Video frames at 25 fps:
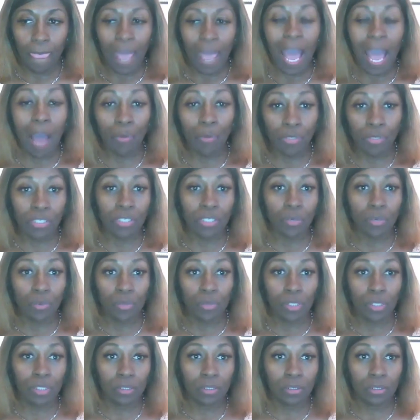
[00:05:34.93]
I was
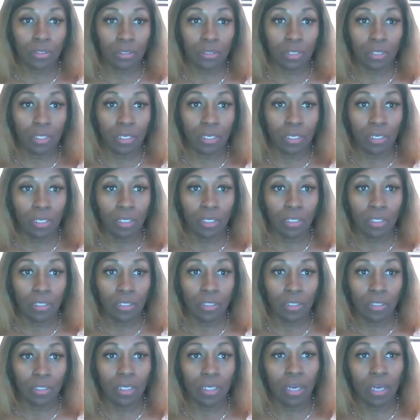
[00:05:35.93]
somewhat
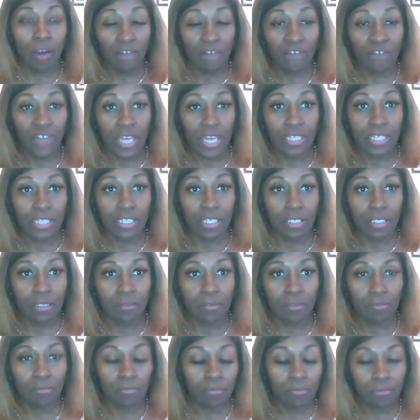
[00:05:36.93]
affected
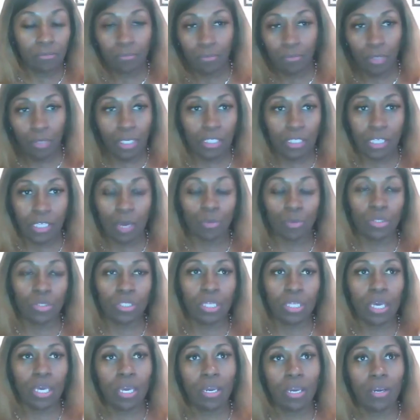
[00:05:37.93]
because I was
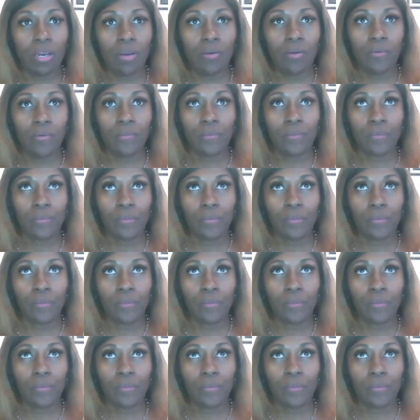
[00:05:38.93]
there.